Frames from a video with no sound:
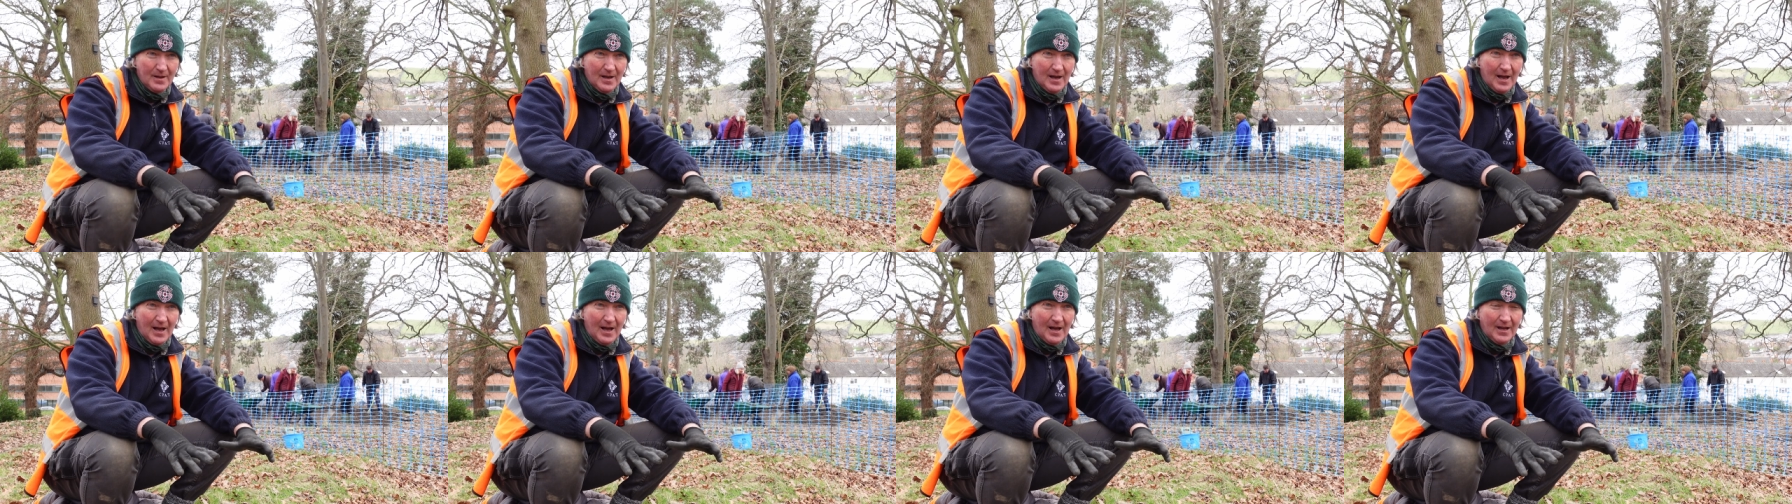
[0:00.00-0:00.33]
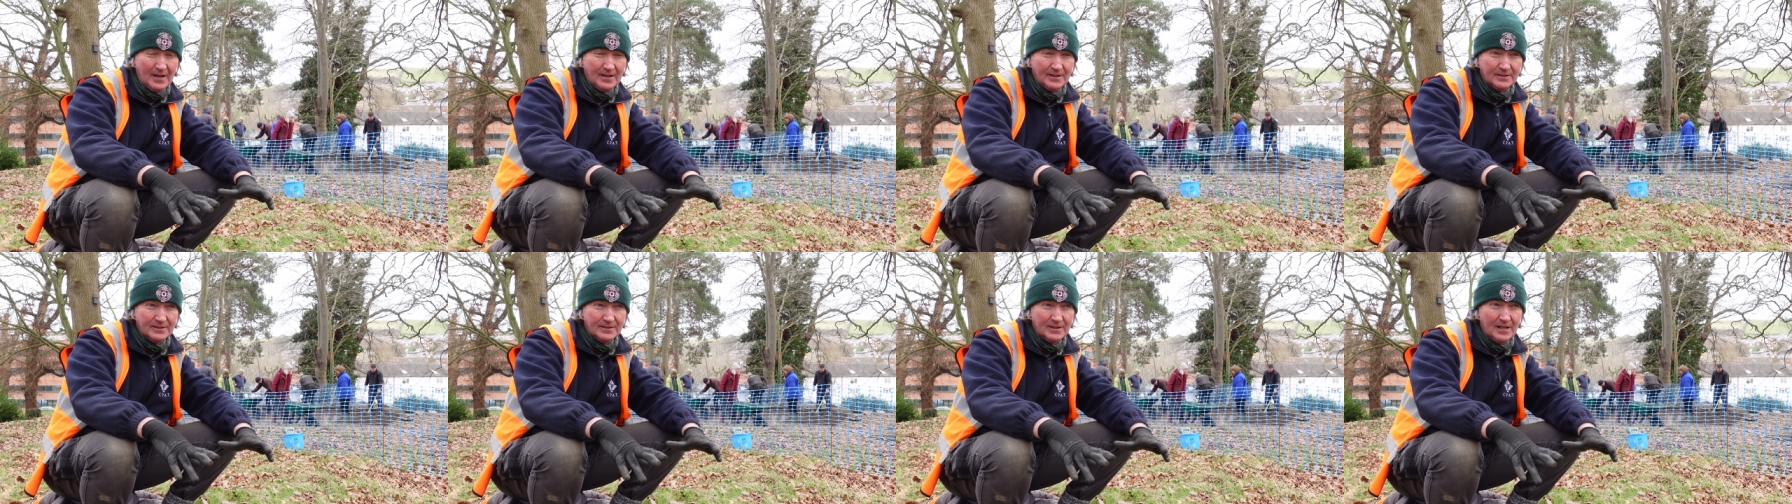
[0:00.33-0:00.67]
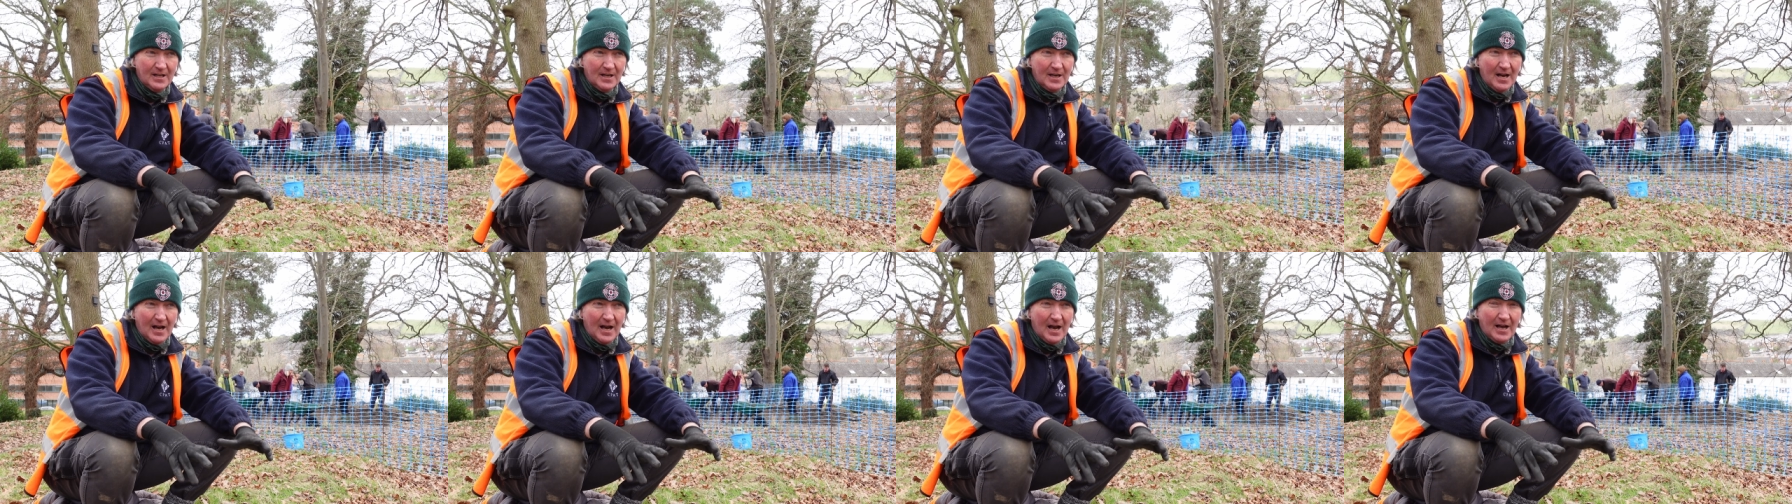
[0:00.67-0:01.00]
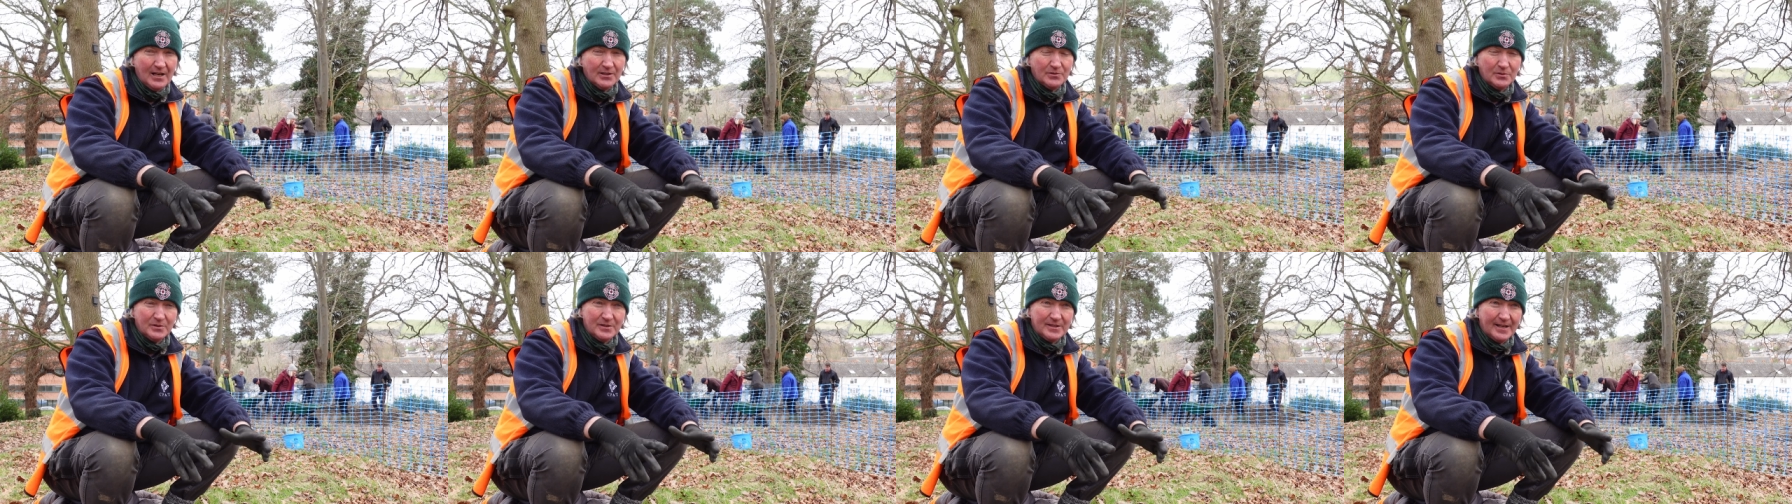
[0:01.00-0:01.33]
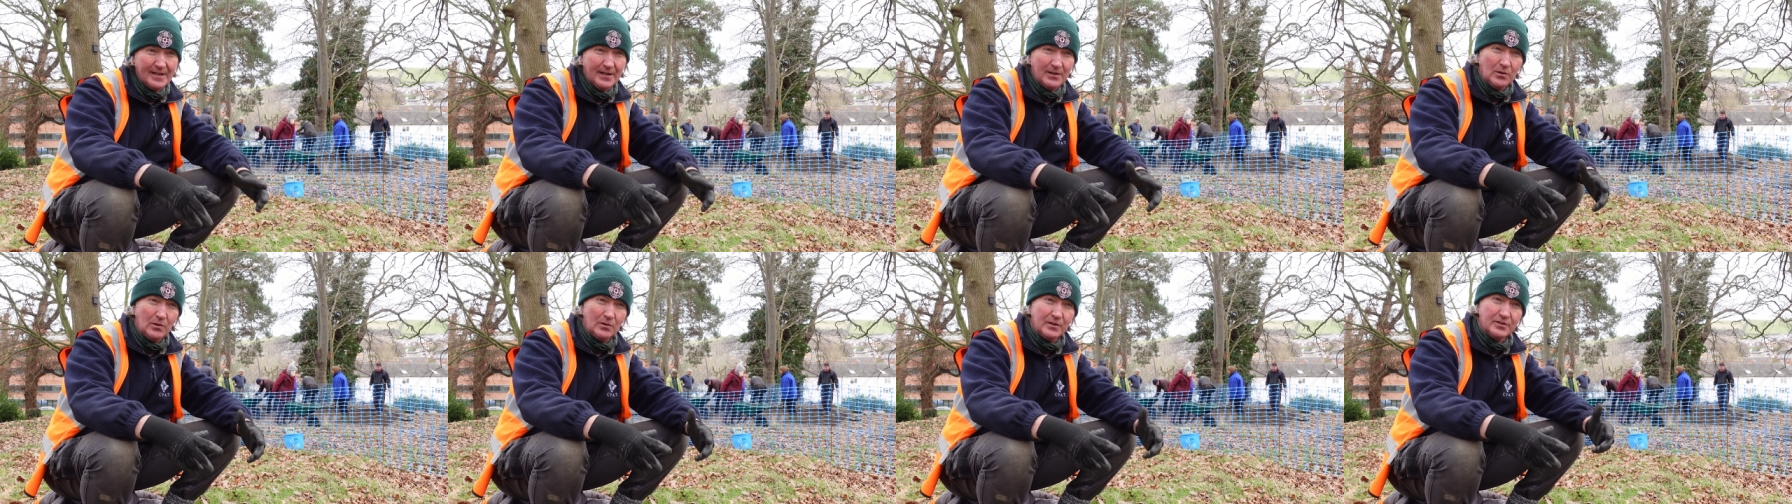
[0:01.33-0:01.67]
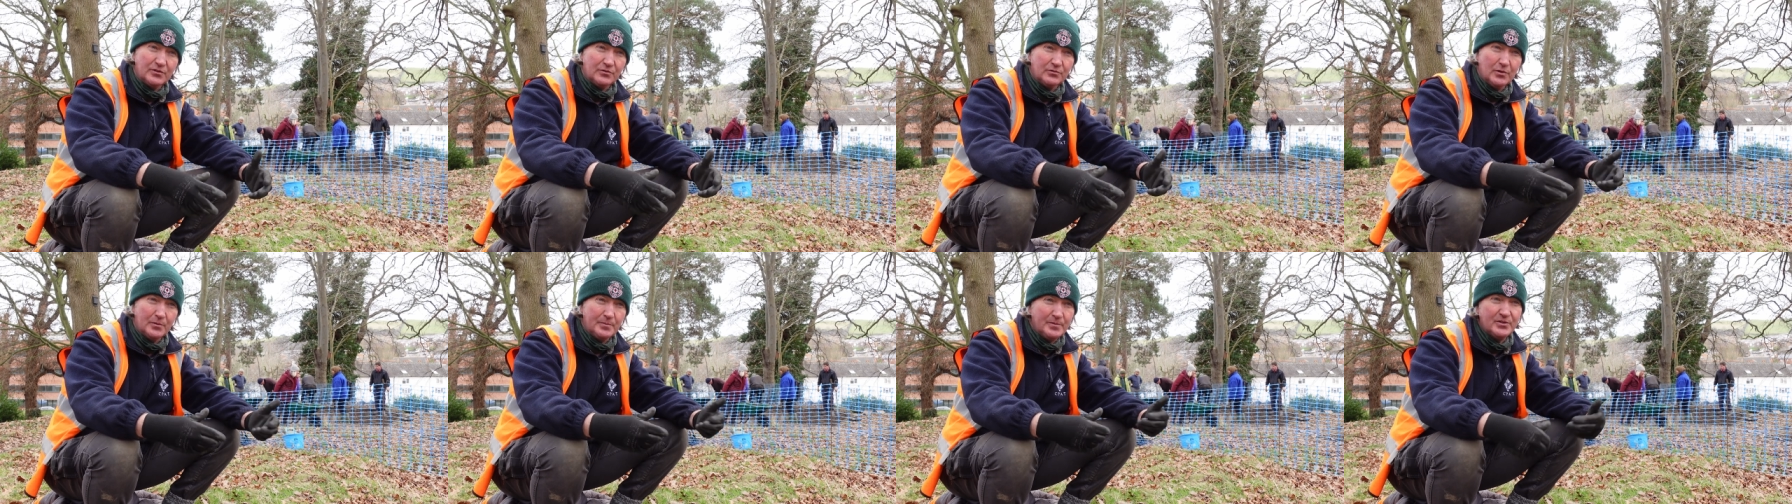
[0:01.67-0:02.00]
and as we're taking all this
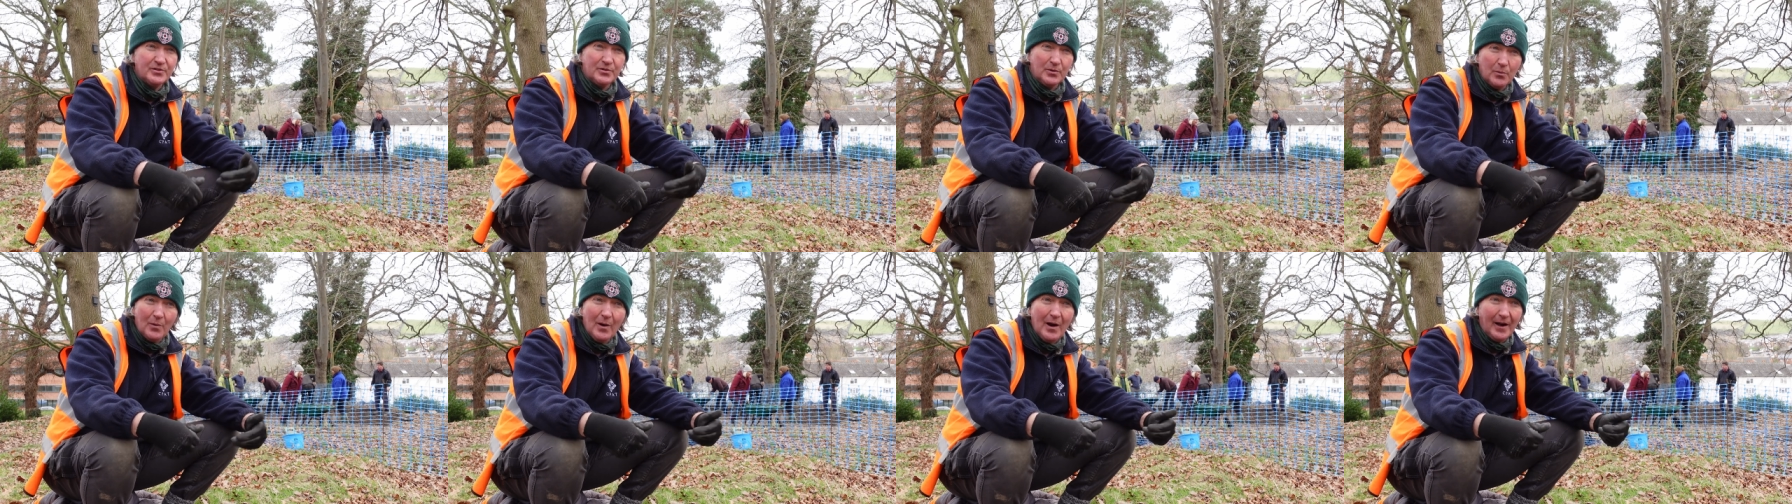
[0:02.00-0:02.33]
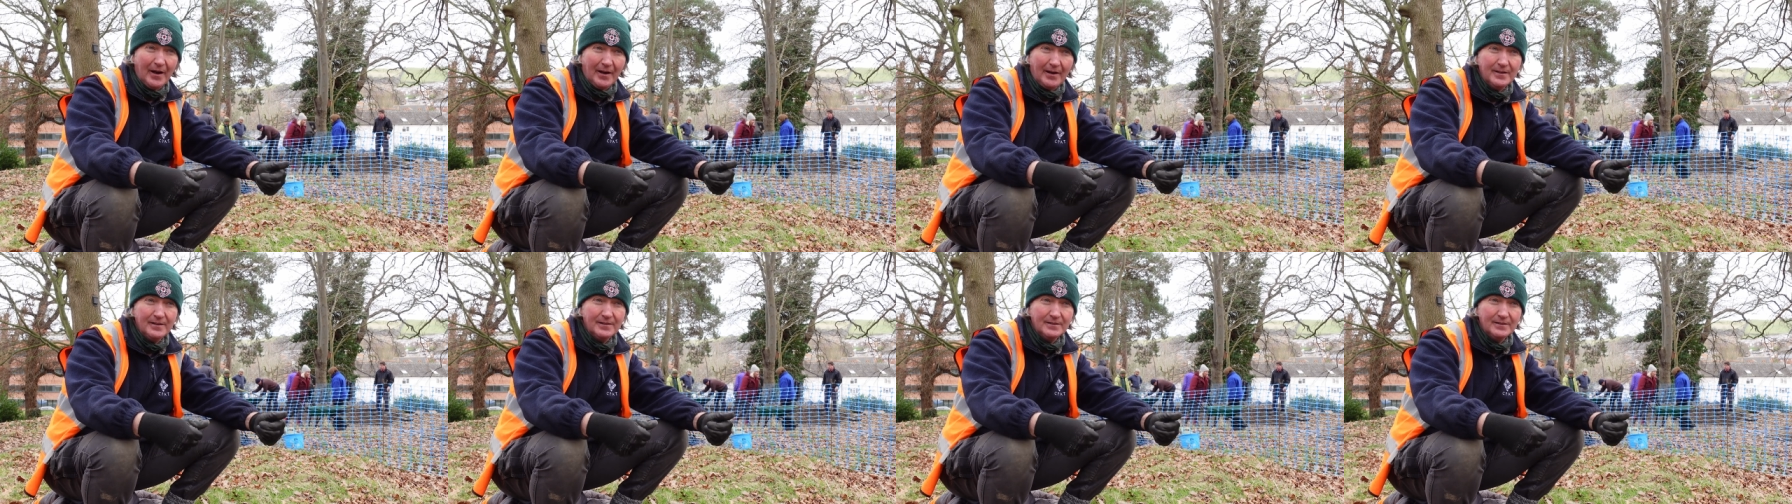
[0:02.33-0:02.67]
rubbish away,